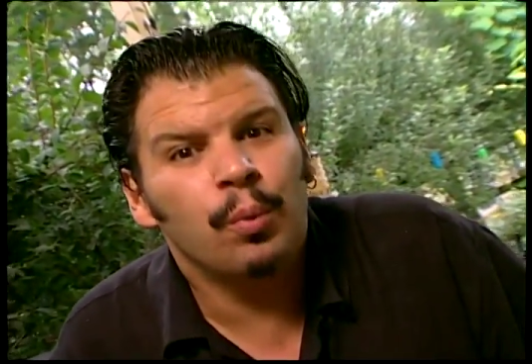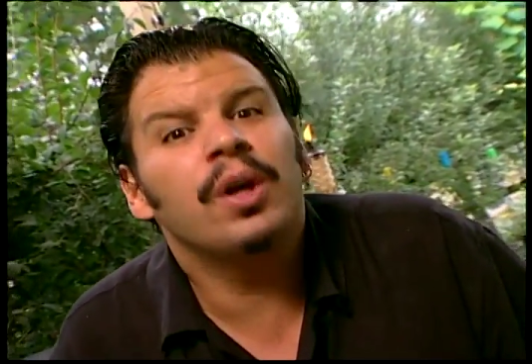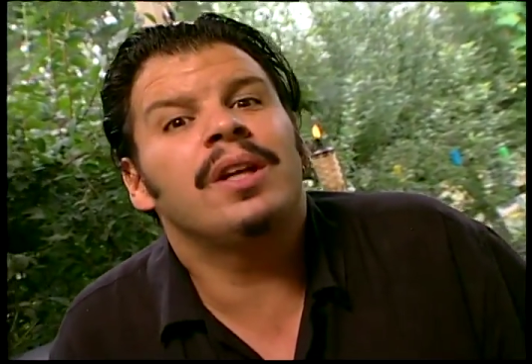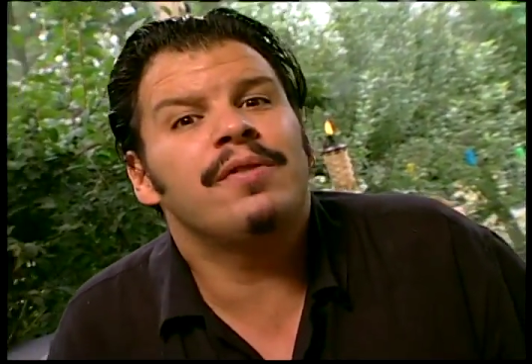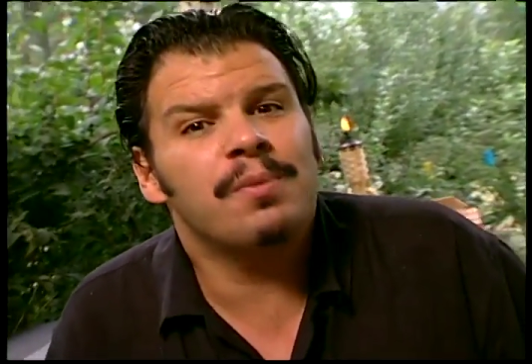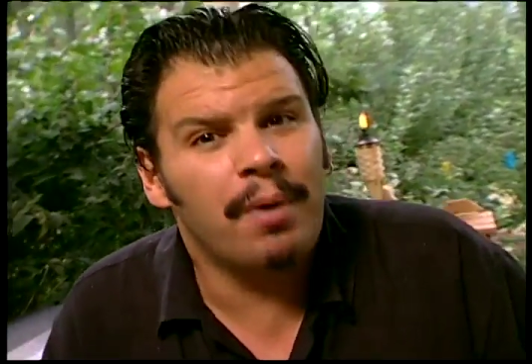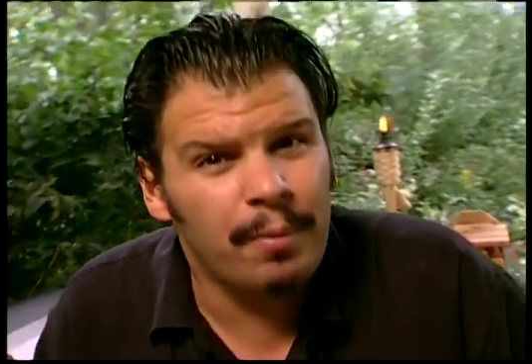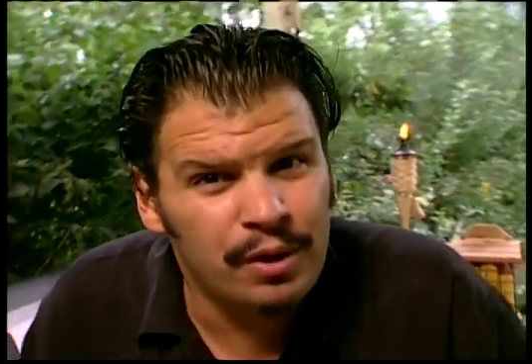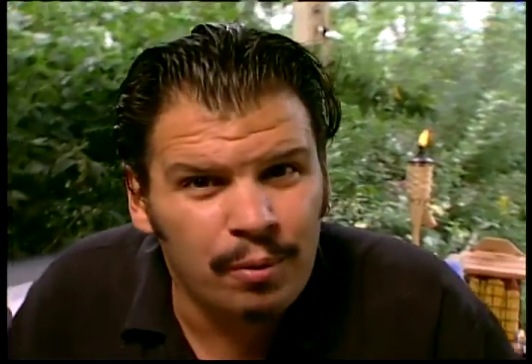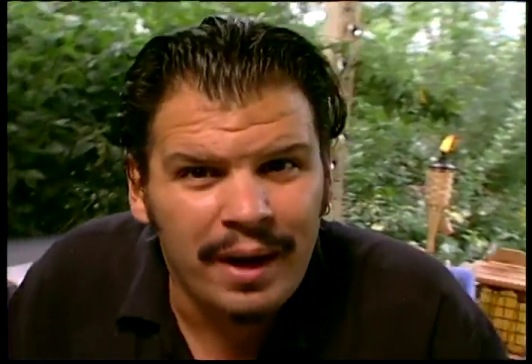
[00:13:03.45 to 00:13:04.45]
We're gonna give you some
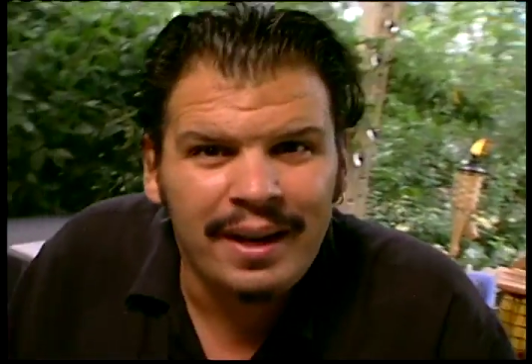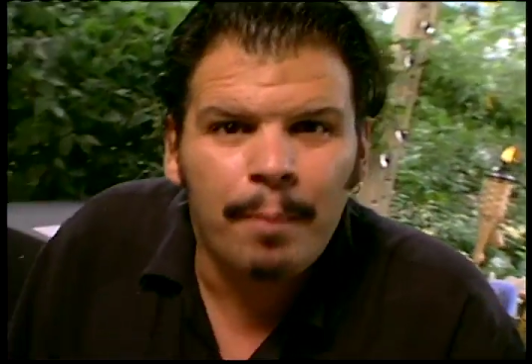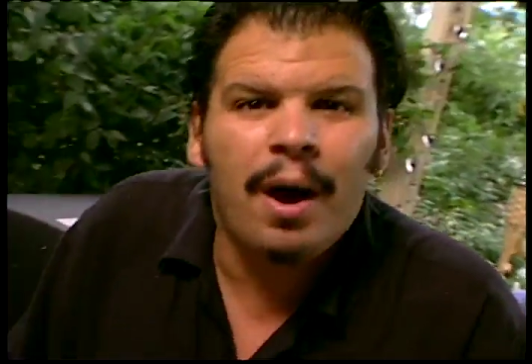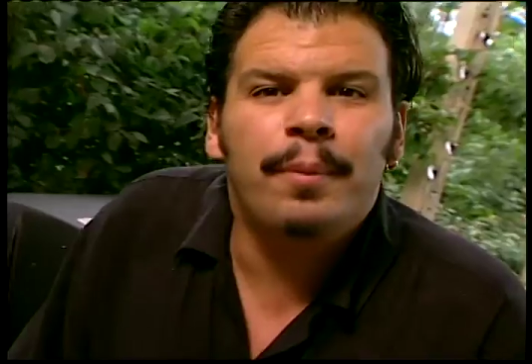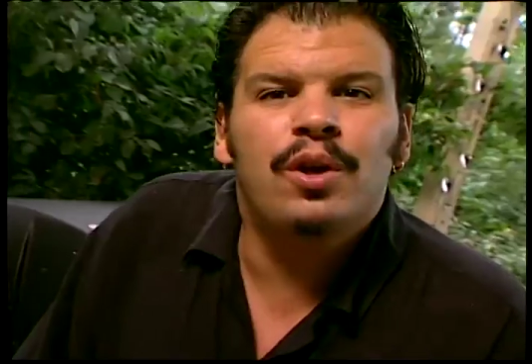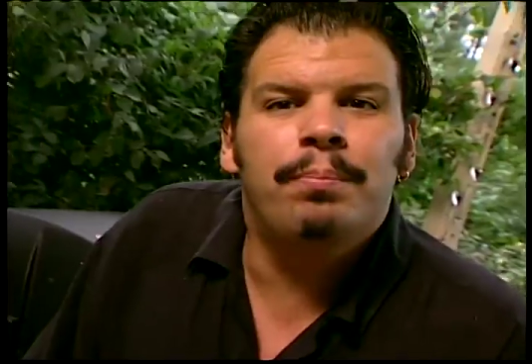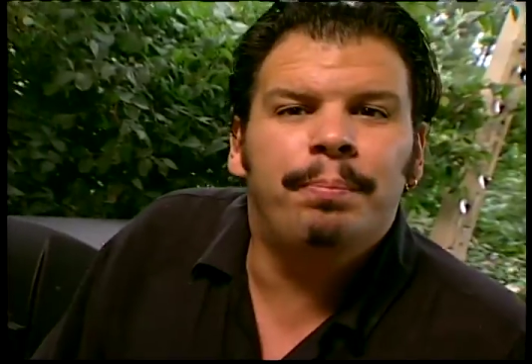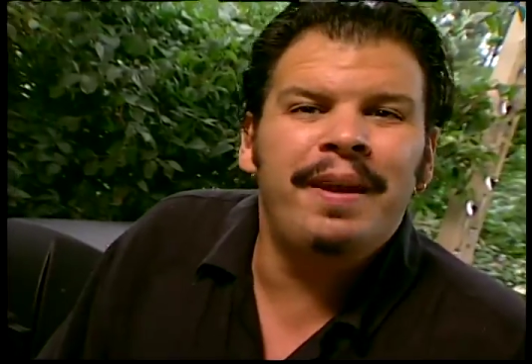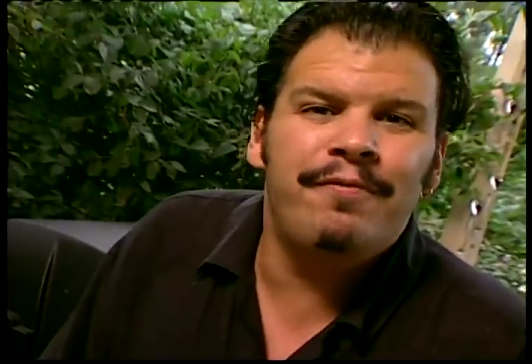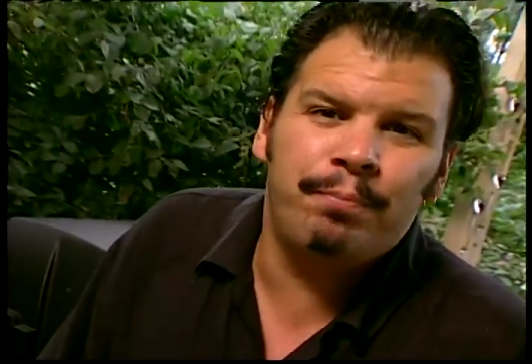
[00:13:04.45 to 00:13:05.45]
barbecue right now. Barbecue
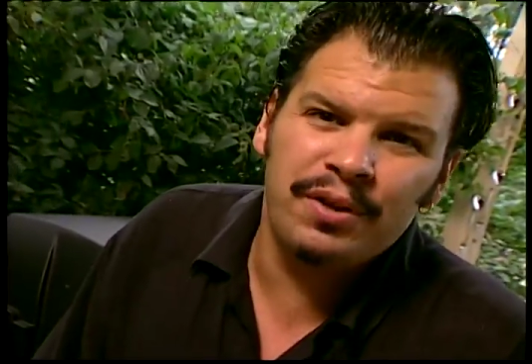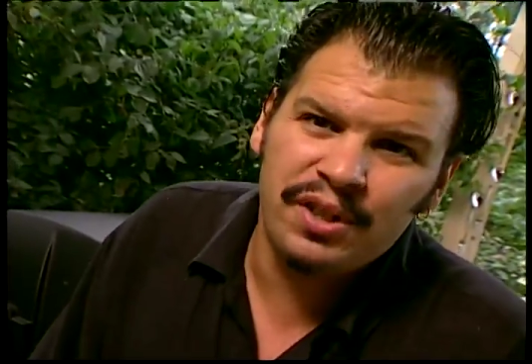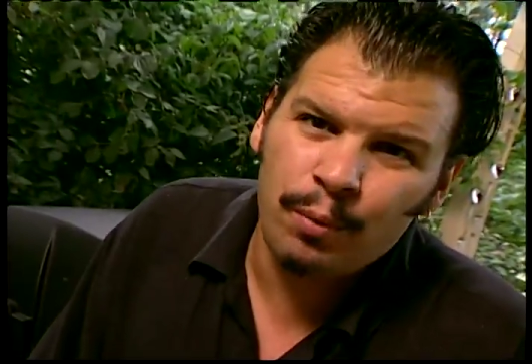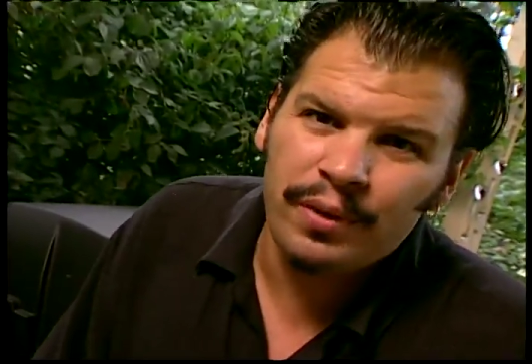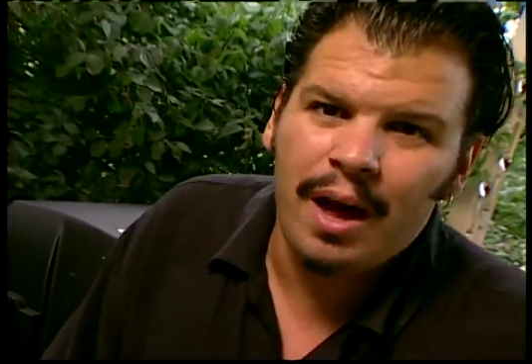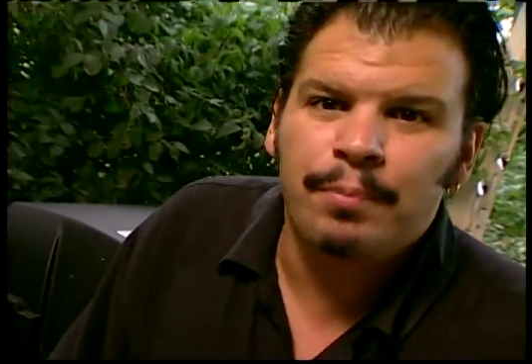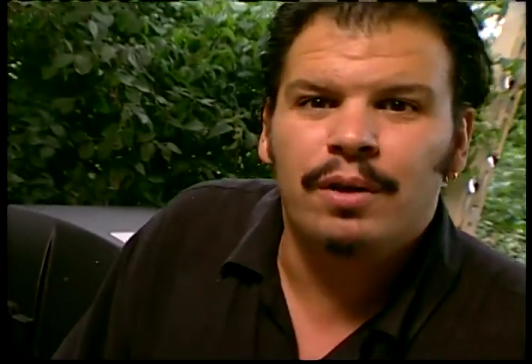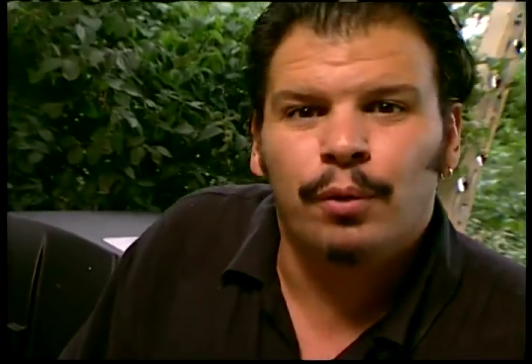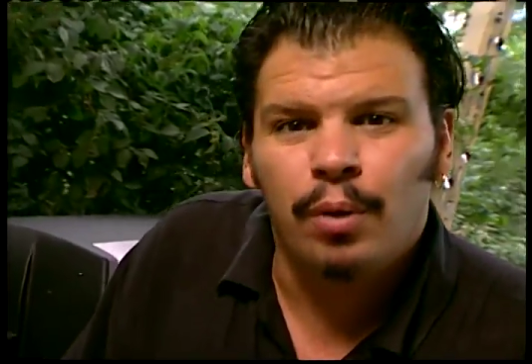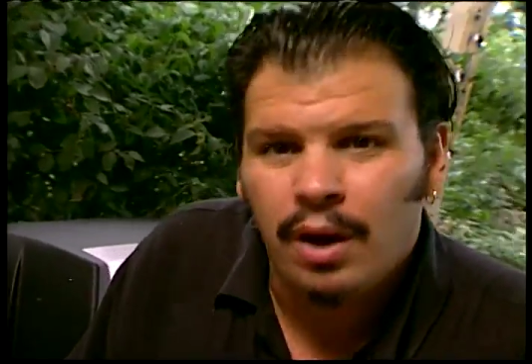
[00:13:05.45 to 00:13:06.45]
beef brisket with our
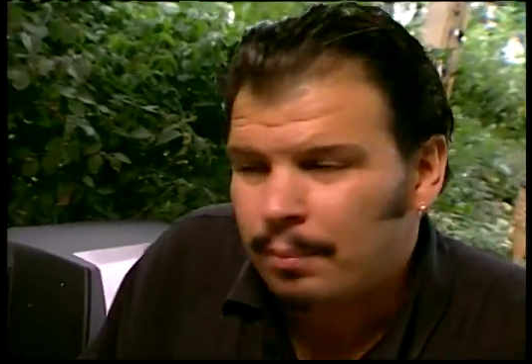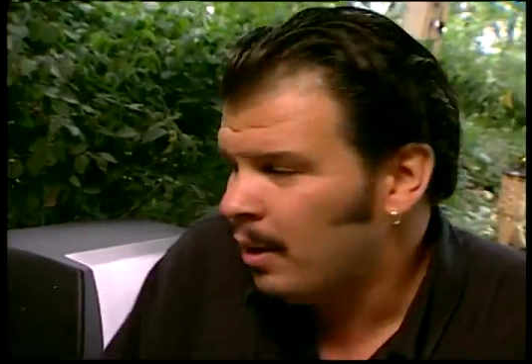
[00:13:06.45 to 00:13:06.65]
beautiful rub,